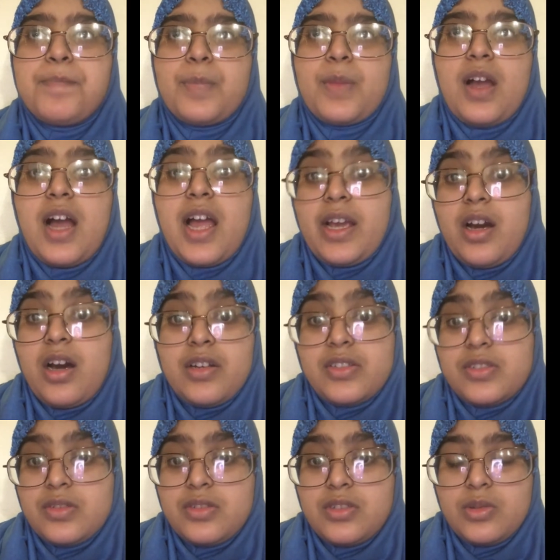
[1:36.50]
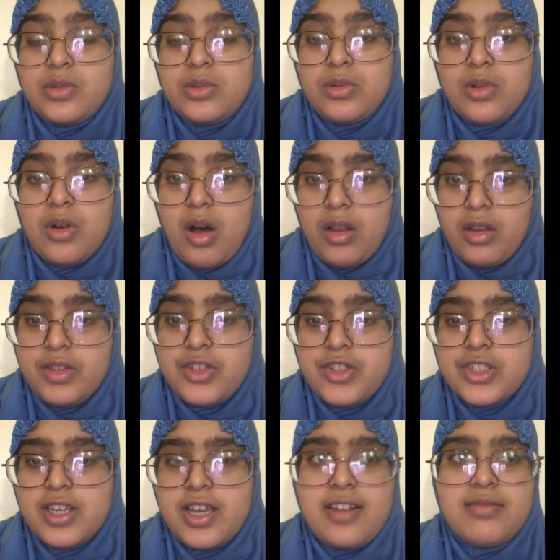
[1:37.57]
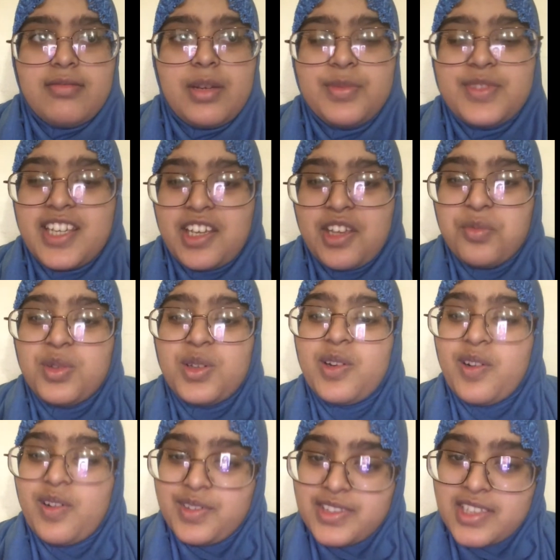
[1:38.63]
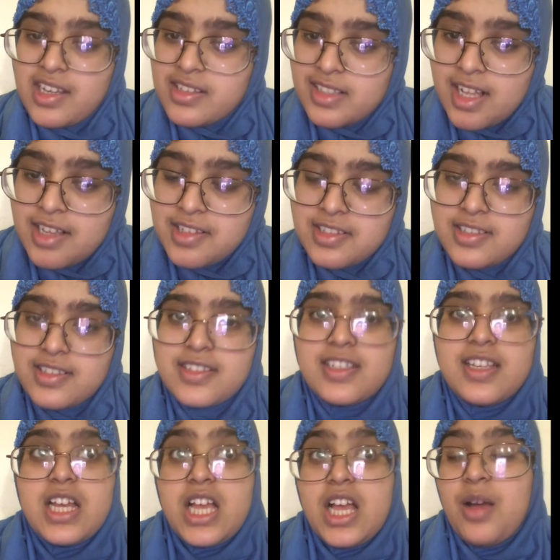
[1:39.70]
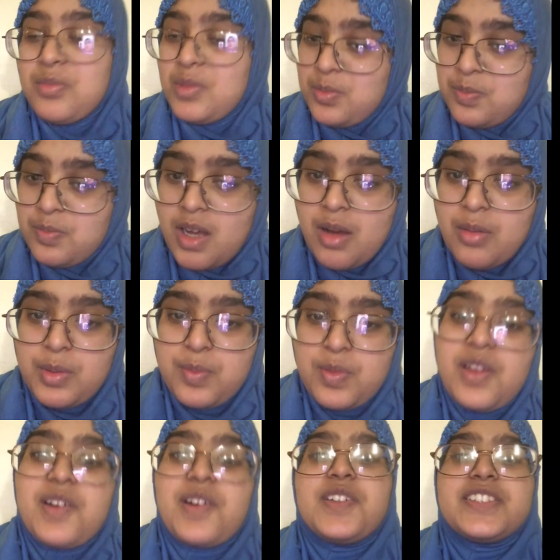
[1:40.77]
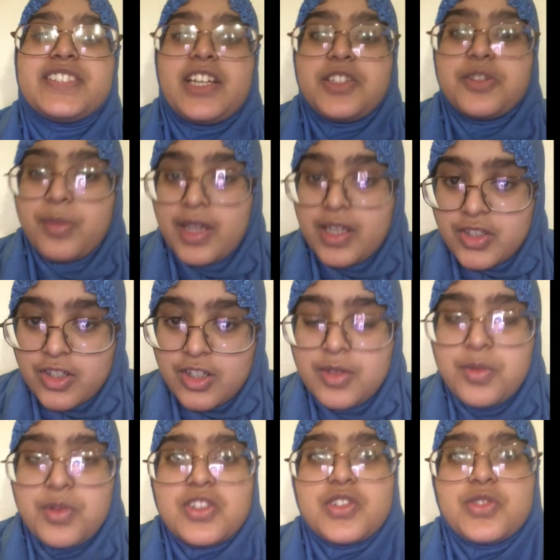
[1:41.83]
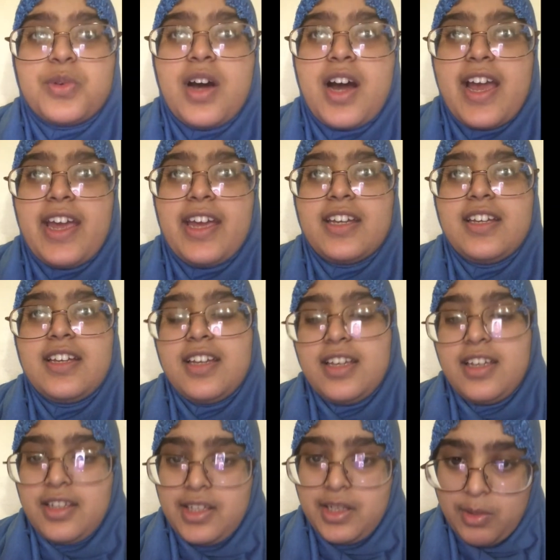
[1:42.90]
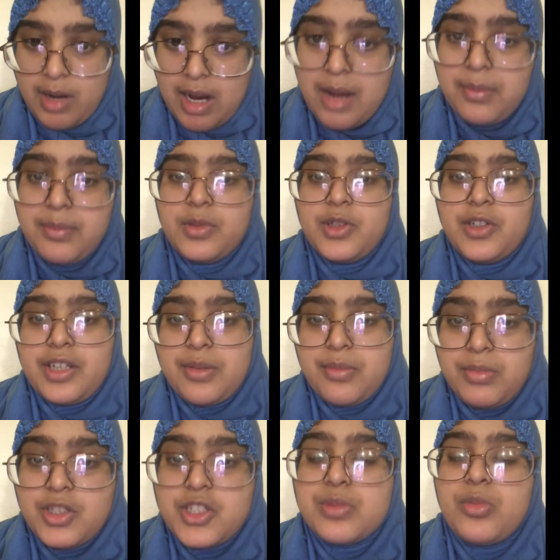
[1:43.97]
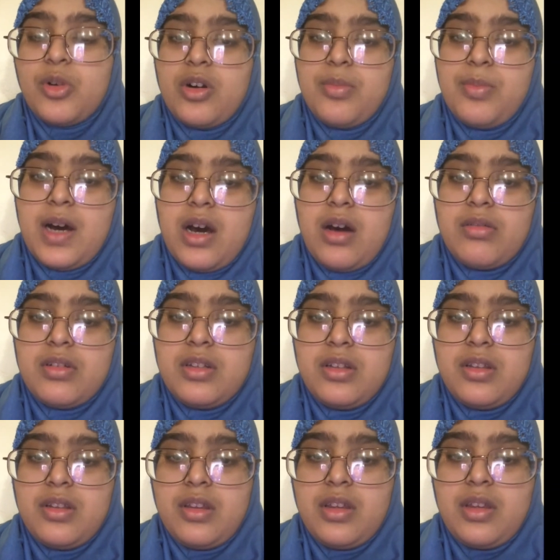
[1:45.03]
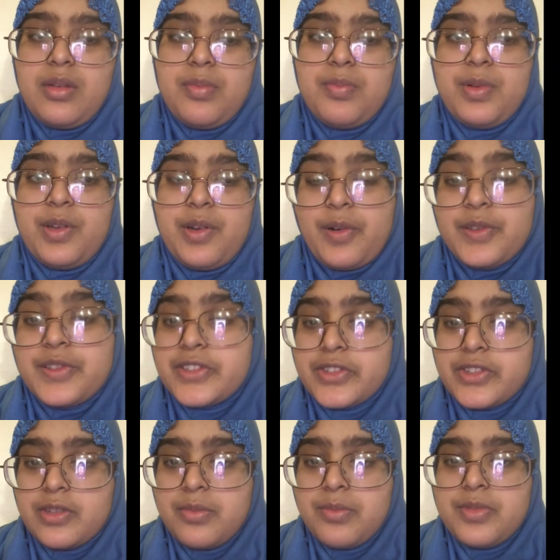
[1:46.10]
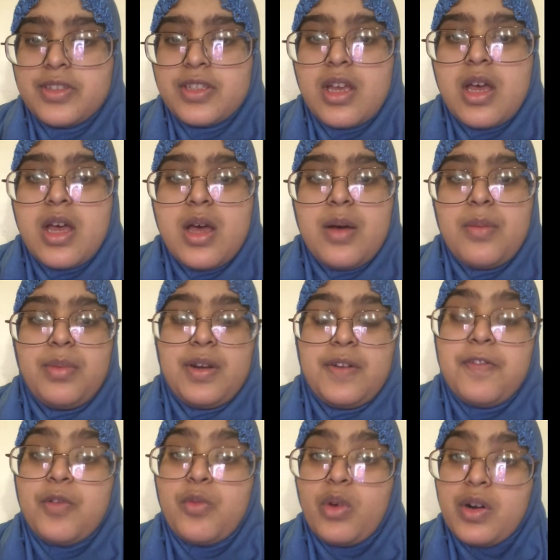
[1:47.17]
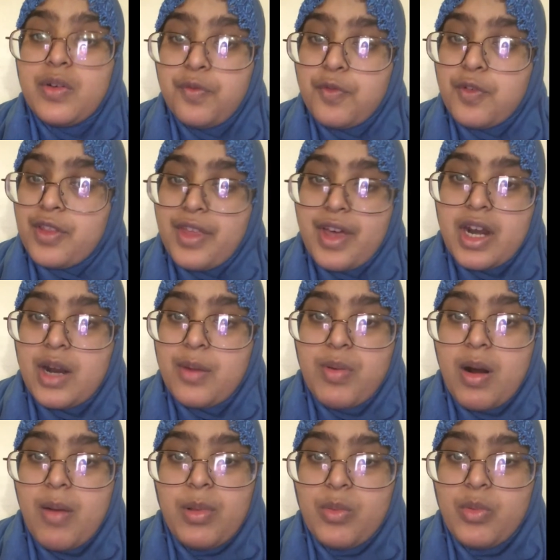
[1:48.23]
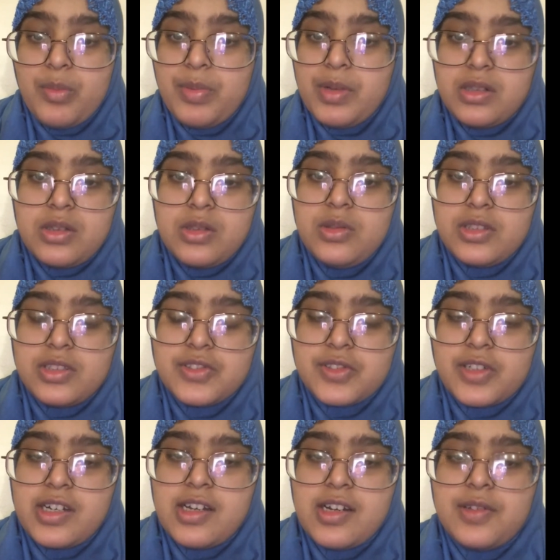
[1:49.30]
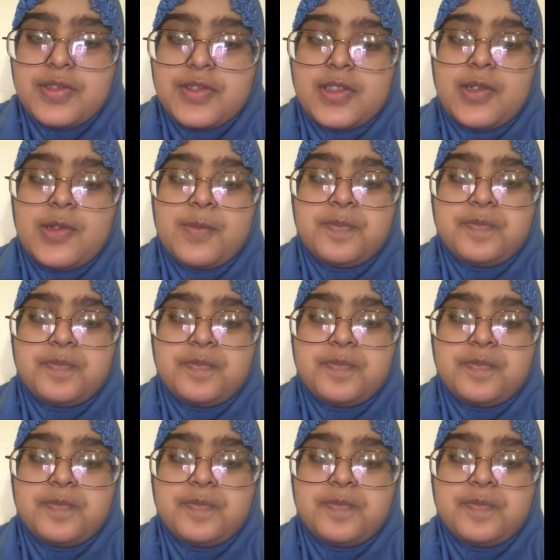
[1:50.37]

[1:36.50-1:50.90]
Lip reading: I got to college, and I'm taking political science classes. I'm a political science major, which is why I'm learning much more about the political systems. But if it weren't for that, I probably would be clueless right now. So